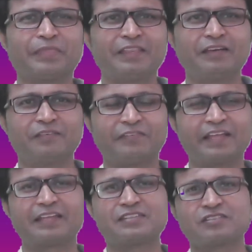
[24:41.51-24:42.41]
the
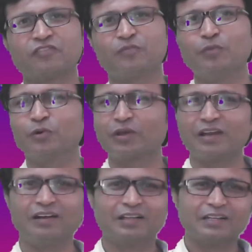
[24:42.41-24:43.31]
fragrance of
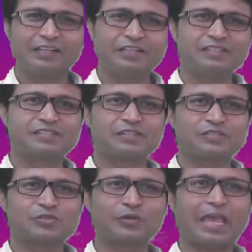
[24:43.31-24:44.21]
mogra is
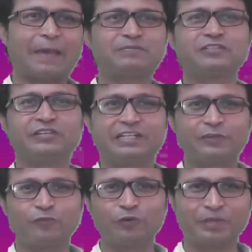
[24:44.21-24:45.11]
so
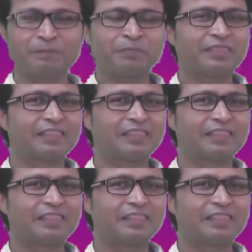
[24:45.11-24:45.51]
captivating for me.